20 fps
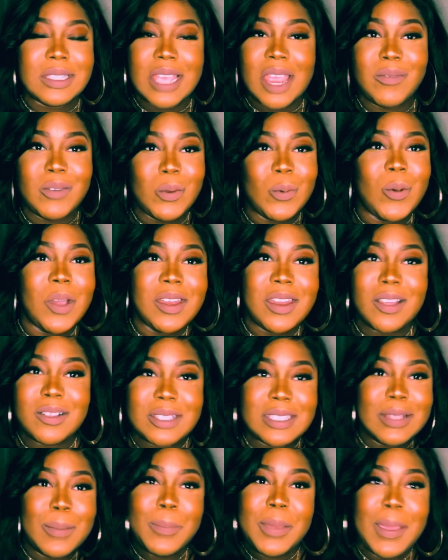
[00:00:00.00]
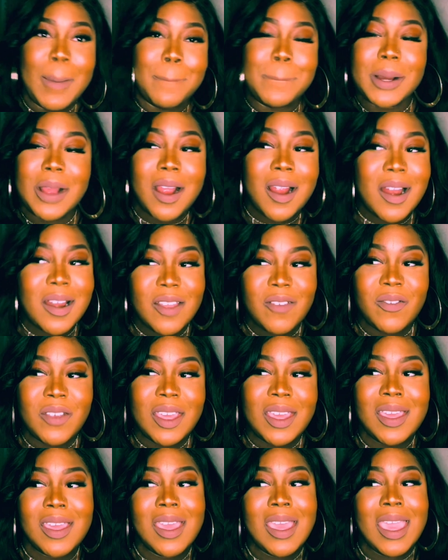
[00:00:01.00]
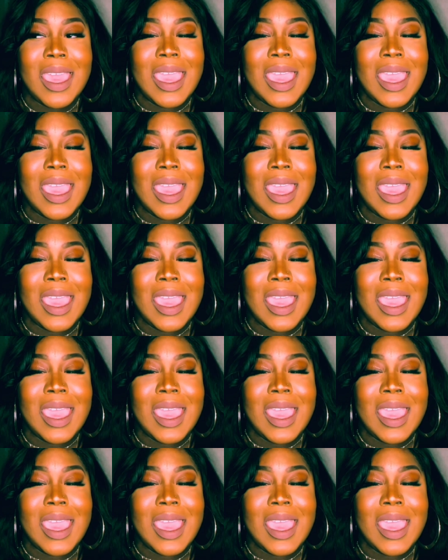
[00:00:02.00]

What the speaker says: everyone else to be a part of it.